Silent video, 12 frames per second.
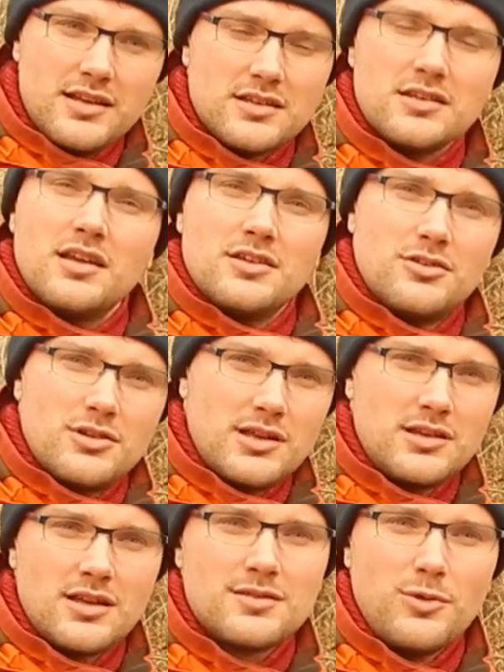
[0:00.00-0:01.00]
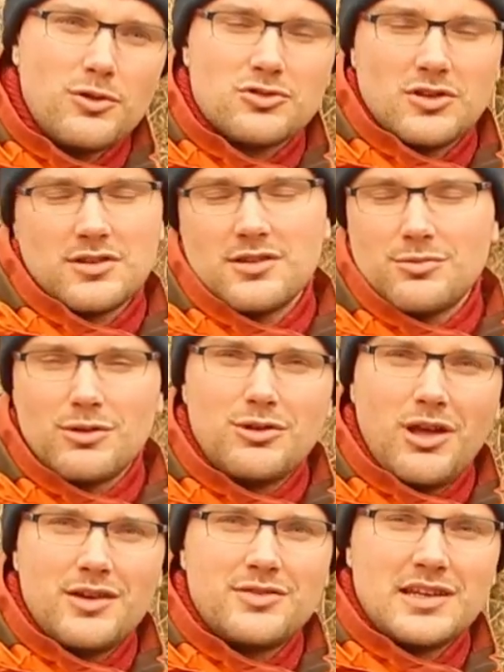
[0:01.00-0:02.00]
it, you get an explosion. This is what you
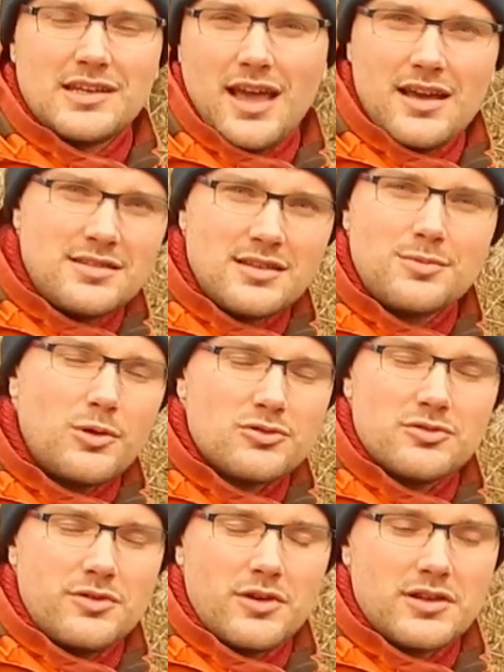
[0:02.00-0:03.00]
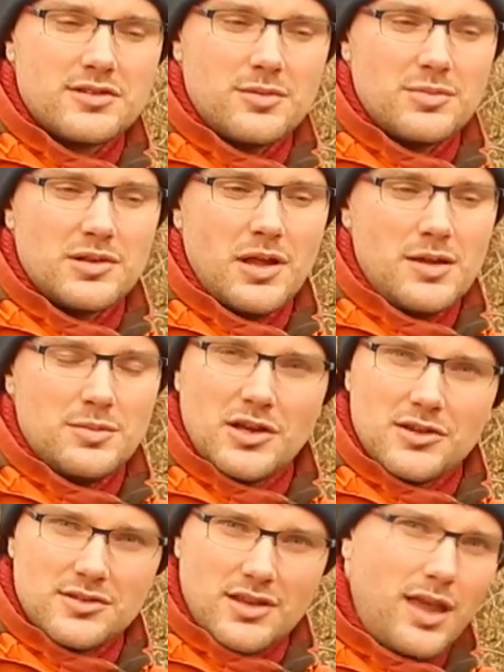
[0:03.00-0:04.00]
have in a gas explosion, for example,
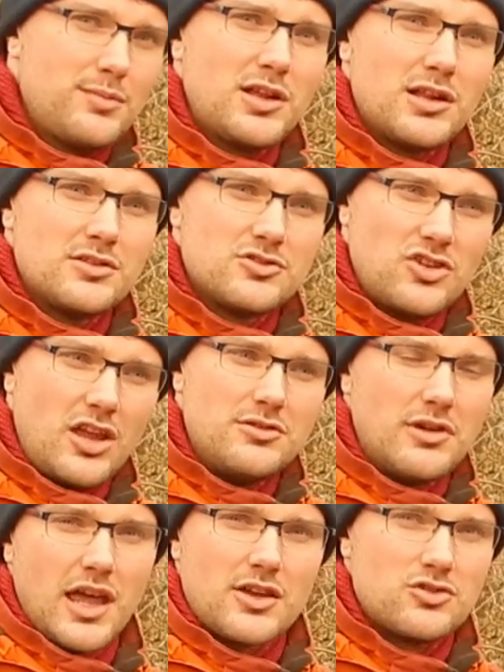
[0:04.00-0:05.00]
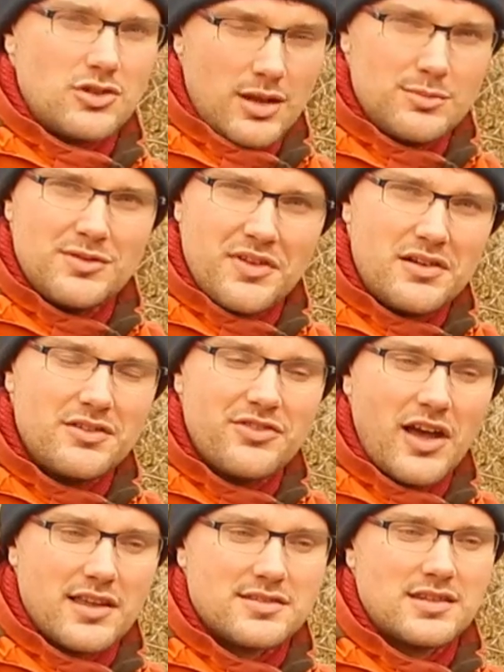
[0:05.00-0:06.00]
because the chemical chain reaction can be very
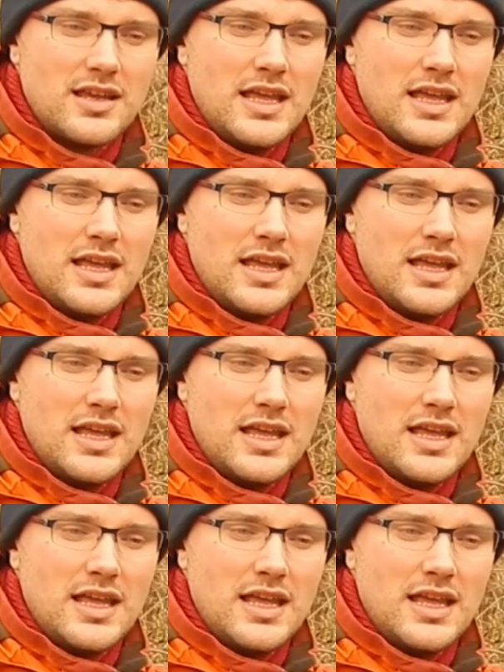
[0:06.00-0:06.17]
fast.